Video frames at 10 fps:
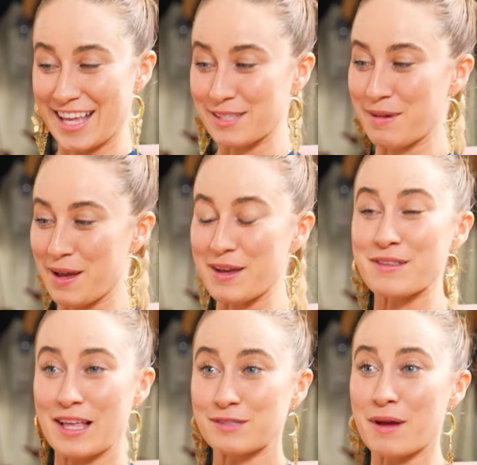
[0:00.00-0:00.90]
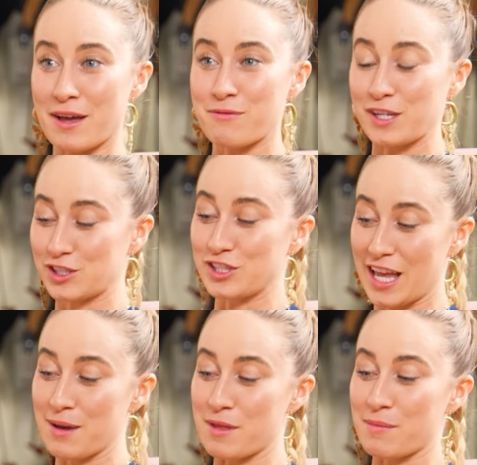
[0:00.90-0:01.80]
That's my that's my witch
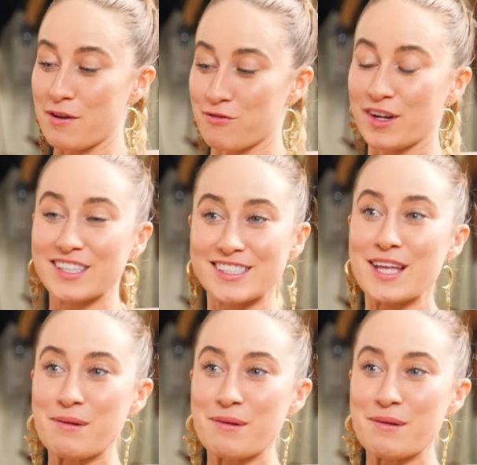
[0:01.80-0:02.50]
name that my friends